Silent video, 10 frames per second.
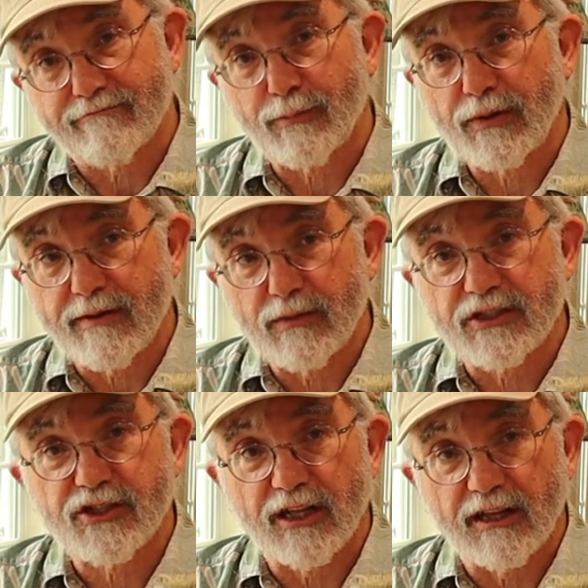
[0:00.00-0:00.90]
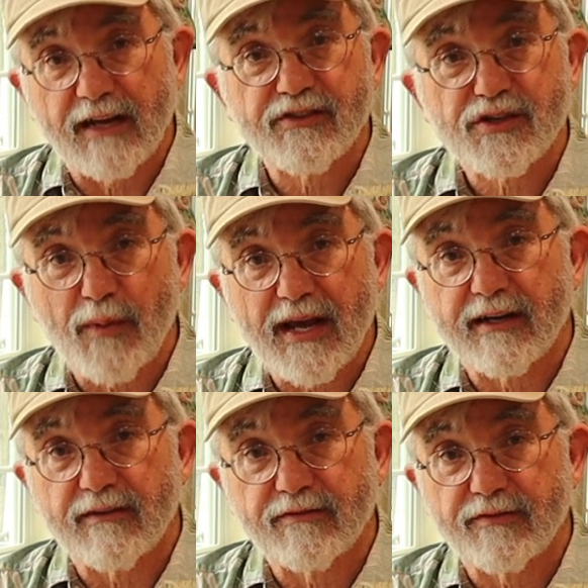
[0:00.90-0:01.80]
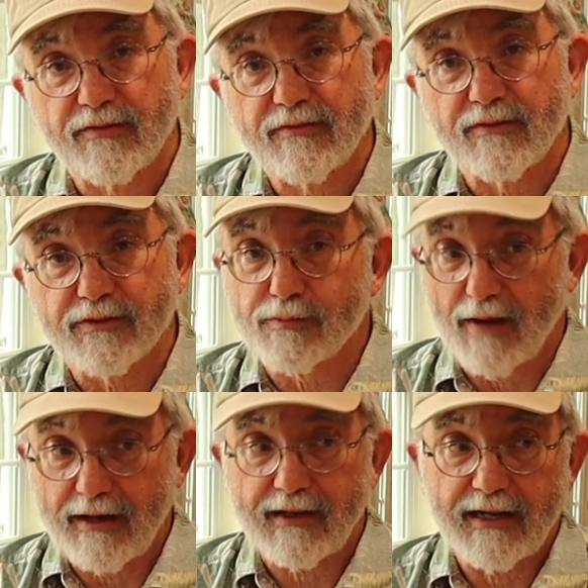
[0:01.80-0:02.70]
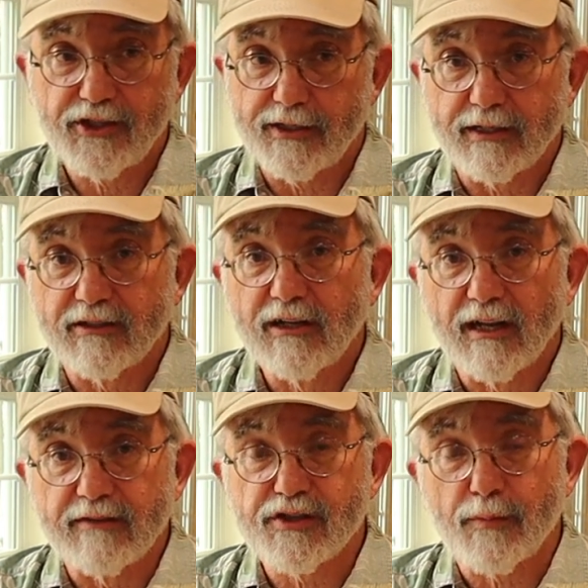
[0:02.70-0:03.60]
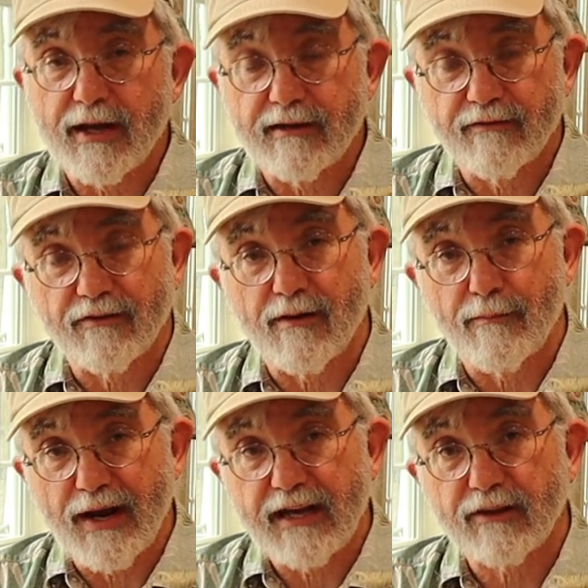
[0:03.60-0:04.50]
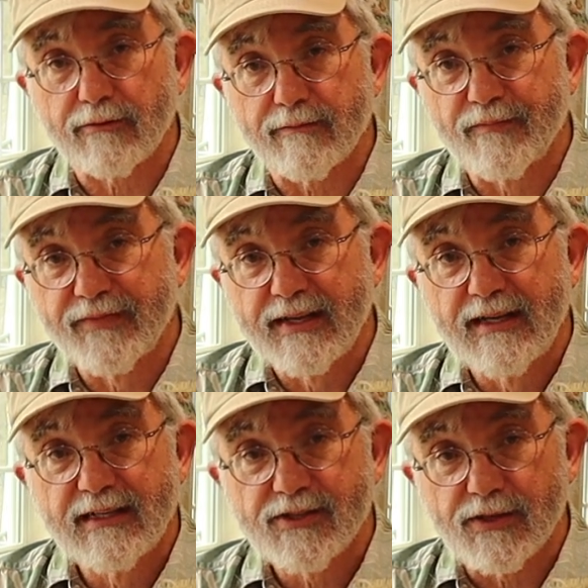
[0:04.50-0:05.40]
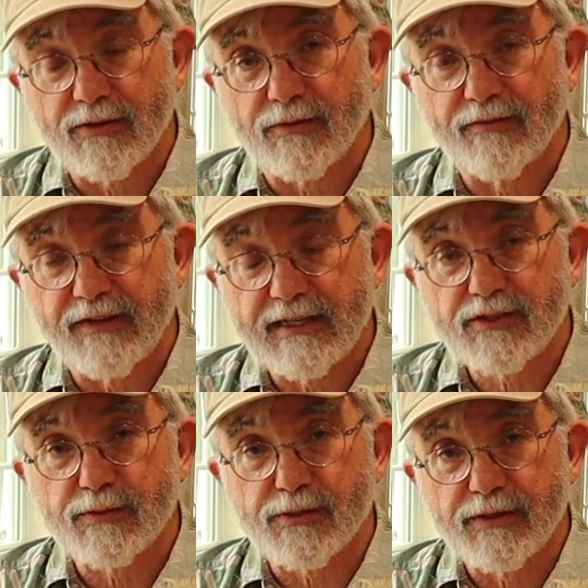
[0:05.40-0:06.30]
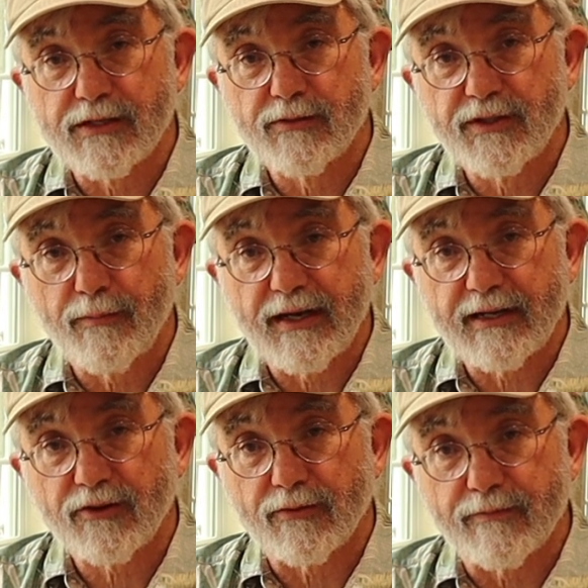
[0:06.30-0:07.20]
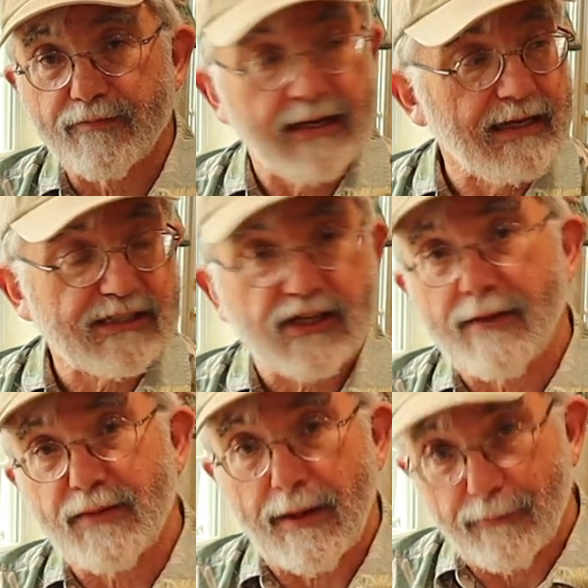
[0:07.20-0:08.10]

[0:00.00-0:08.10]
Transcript: pretty much the lifespan of it's actually a good lifespan for a bathroom. So Vance was redoing the bathroom. He sent me a